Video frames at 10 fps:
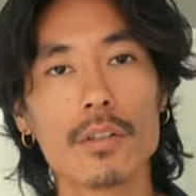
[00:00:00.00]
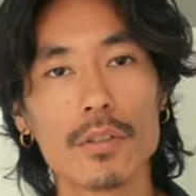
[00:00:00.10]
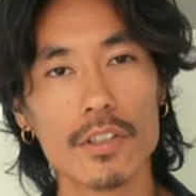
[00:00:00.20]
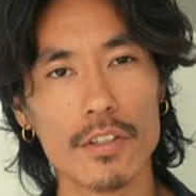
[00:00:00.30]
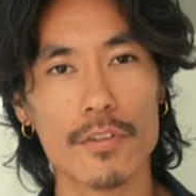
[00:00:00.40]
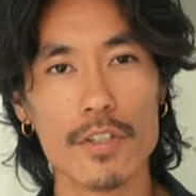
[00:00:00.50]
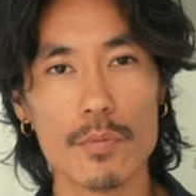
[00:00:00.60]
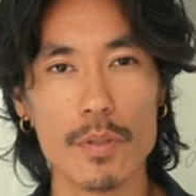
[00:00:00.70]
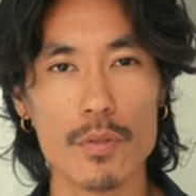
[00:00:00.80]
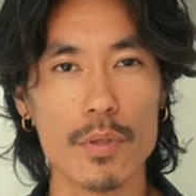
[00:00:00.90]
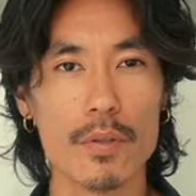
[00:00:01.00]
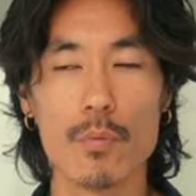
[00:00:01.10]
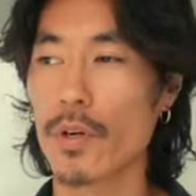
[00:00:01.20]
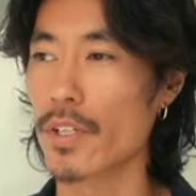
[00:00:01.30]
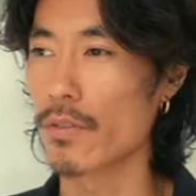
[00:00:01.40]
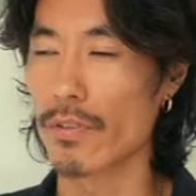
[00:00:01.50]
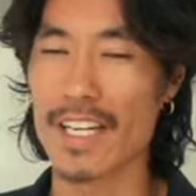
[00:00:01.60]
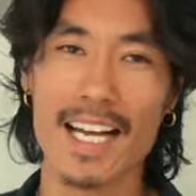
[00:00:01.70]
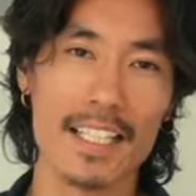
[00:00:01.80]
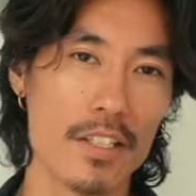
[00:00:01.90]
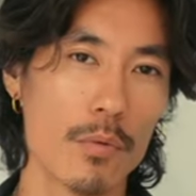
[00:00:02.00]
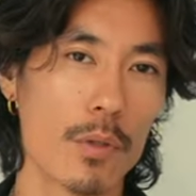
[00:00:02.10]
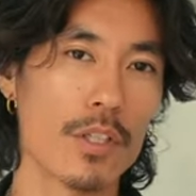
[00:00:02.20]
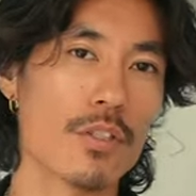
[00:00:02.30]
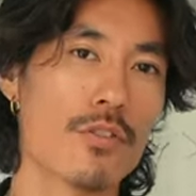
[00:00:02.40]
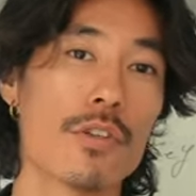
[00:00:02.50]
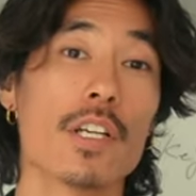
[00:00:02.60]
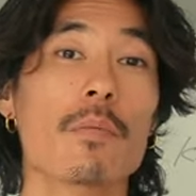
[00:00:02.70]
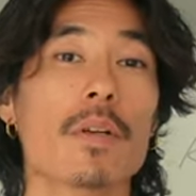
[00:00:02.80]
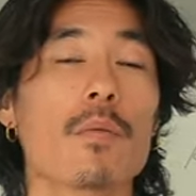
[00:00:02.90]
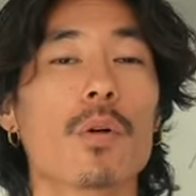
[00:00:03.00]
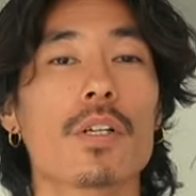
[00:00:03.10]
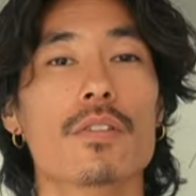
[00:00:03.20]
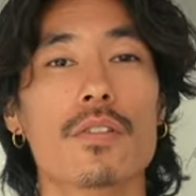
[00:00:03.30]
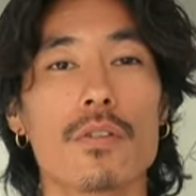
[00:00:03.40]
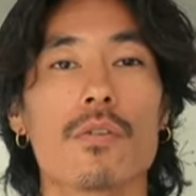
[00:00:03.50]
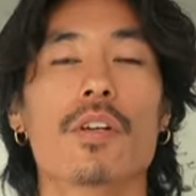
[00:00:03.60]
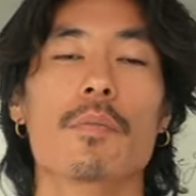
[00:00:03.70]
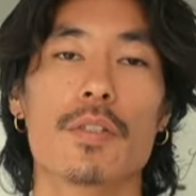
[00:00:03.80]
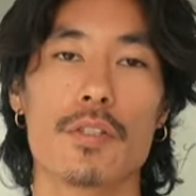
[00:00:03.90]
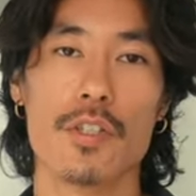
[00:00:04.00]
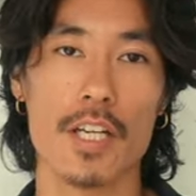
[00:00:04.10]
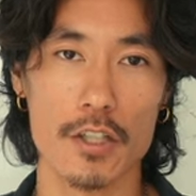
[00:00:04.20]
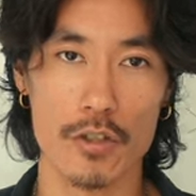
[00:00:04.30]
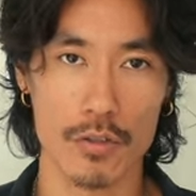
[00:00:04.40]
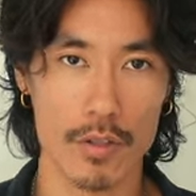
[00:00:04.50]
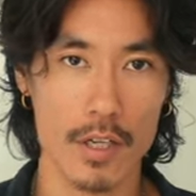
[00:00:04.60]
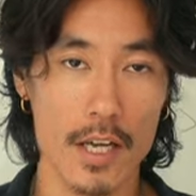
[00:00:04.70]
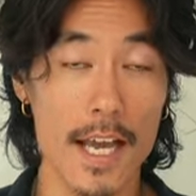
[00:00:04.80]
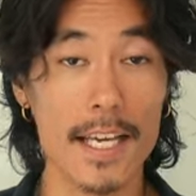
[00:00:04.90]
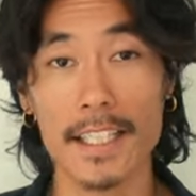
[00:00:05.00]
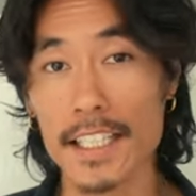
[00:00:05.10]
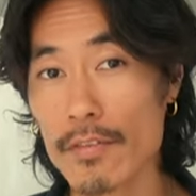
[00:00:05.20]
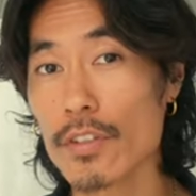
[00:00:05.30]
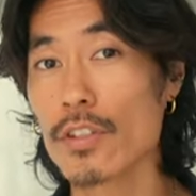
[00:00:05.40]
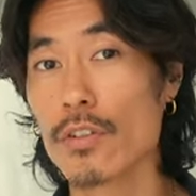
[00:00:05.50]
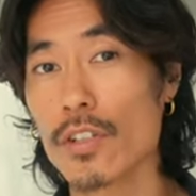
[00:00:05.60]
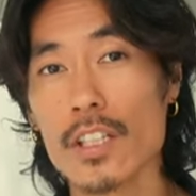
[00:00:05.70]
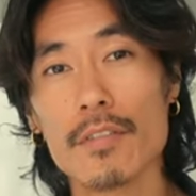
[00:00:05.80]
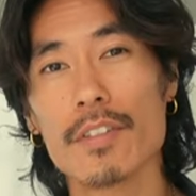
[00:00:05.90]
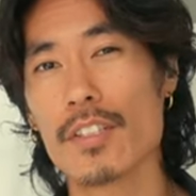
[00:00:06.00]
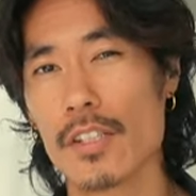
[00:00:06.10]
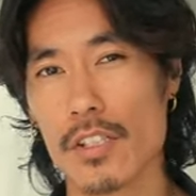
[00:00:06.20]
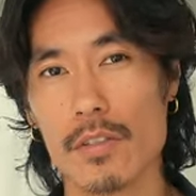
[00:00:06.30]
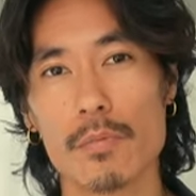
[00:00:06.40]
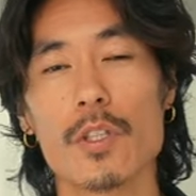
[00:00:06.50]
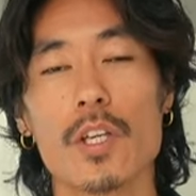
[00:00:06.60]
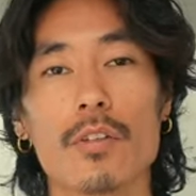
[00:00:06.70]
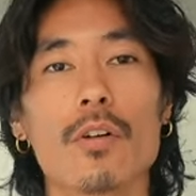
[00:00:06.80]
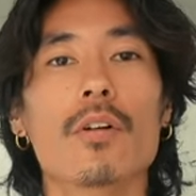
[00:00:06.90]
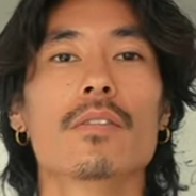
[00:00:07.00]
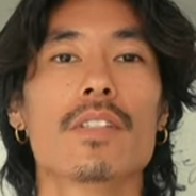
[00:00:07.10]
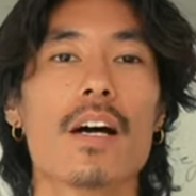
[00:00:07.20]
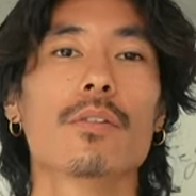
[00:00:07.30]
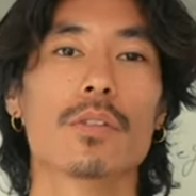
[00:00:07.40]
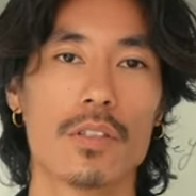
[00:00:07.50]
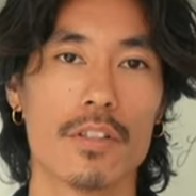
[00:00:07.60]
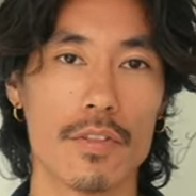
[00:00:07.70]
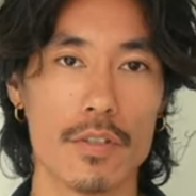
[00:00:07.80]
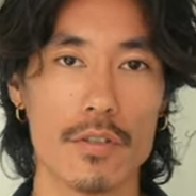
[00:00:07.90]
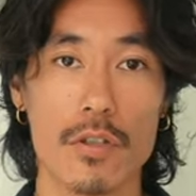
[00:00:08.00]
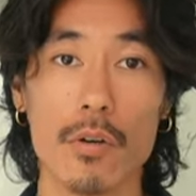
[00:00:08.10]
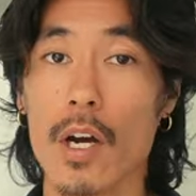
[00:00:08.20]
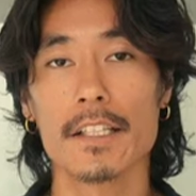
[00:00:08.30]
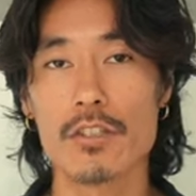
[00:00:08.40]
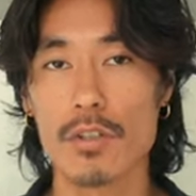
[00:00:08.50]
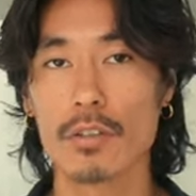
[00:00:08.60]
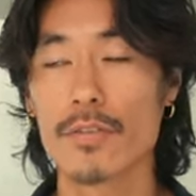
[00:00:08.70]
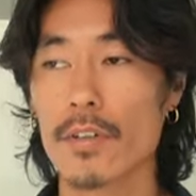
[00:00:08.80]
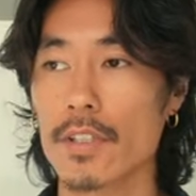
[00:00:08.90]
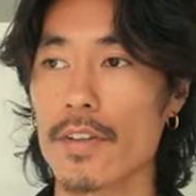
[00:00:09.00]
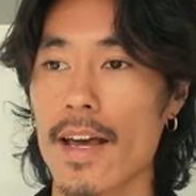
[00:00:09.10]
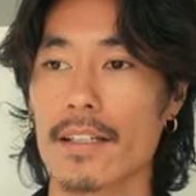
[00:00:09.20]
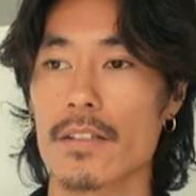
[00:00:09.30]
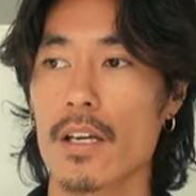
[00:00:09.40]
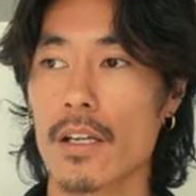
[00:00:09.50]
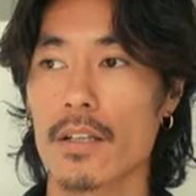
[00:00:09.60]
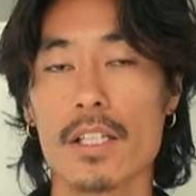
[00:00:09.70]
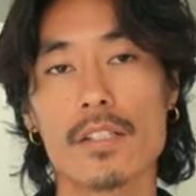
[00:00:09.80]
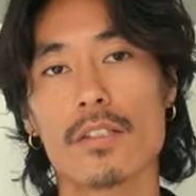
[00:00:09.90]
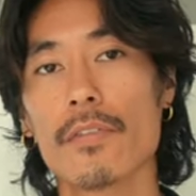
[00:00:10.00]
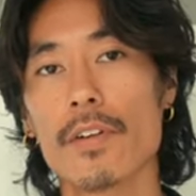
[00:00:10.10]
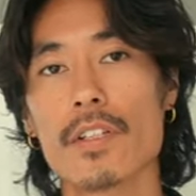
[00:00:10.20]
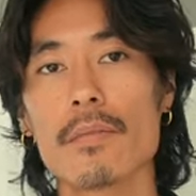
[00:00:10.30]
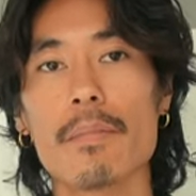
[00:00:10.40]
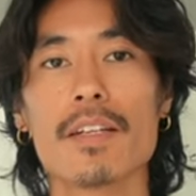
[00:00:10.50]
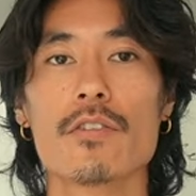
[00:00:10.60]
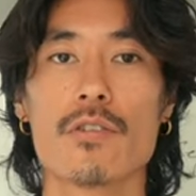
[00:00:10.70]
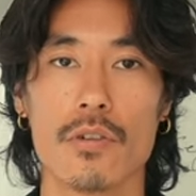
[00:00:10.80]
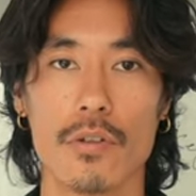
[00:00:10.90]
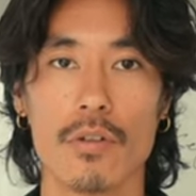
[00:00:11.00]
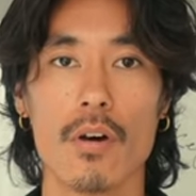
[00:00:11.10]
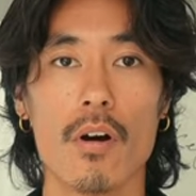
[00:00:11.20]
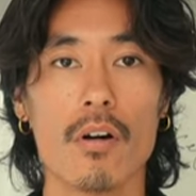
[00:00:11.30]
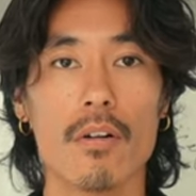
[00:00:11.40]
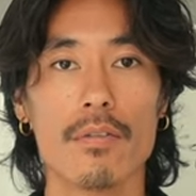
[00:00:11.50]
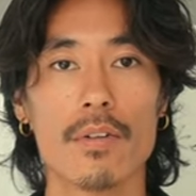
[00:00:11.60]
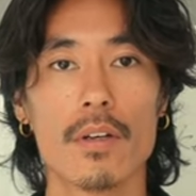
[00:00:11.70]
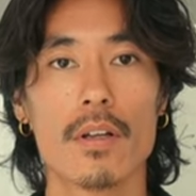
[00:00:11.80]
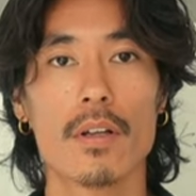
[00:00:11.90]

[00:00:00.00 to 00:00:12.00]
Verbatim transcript: tell the difference between what is reality, what is dream, and what is your imagination. And even your nervous system cannot tell the difference. So it's so funny that these different dimensions of,